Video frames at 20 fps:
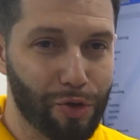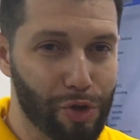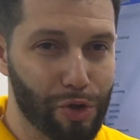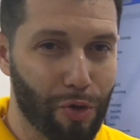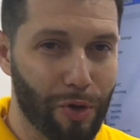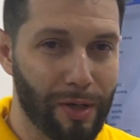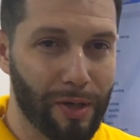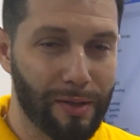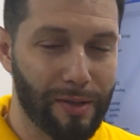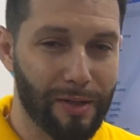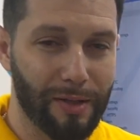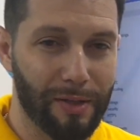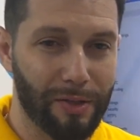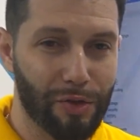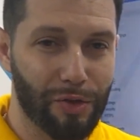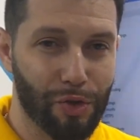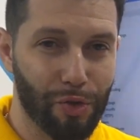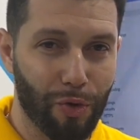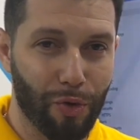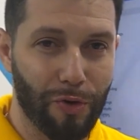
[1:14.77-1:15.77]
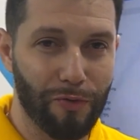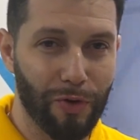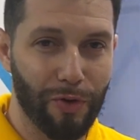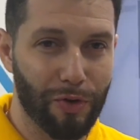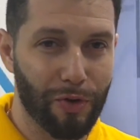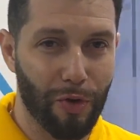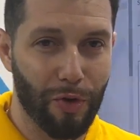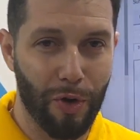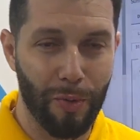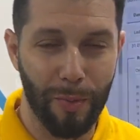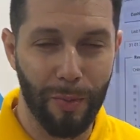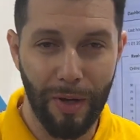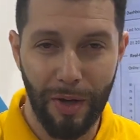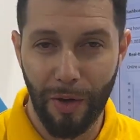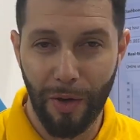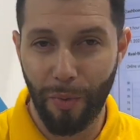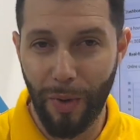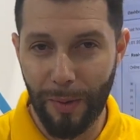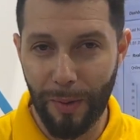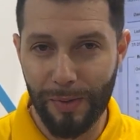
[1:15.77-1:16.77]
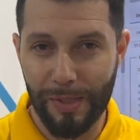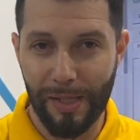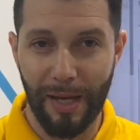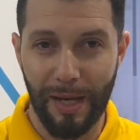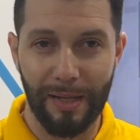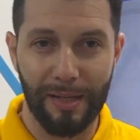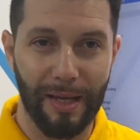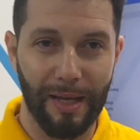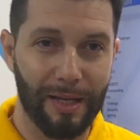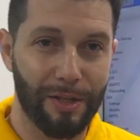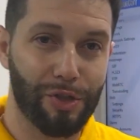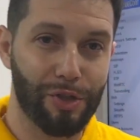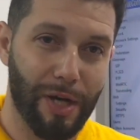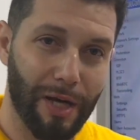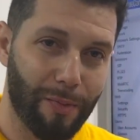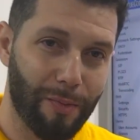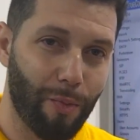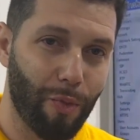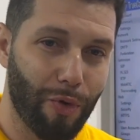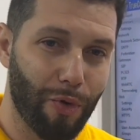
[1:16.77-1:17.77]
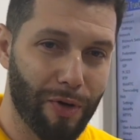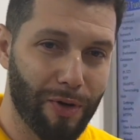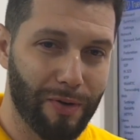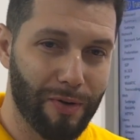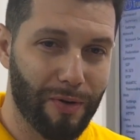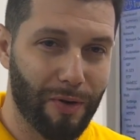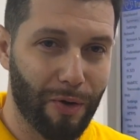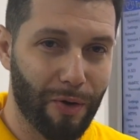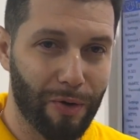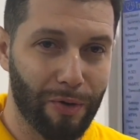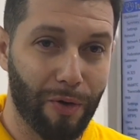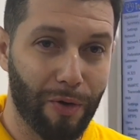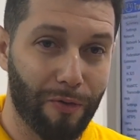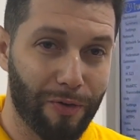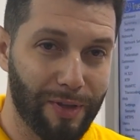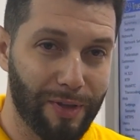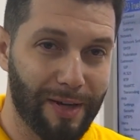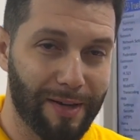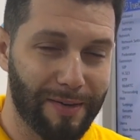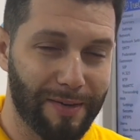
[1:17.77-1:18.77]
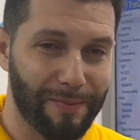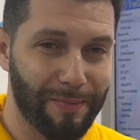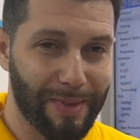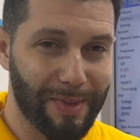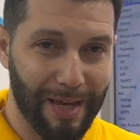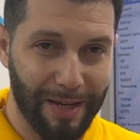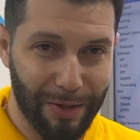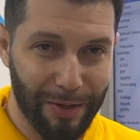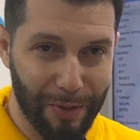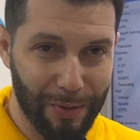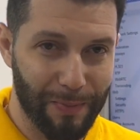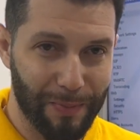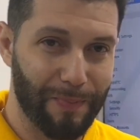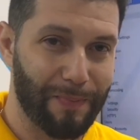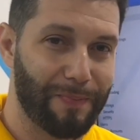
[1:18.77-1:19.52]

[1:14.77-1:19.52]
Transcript: join the trueconf.com website and check more uh, over there. Thank you.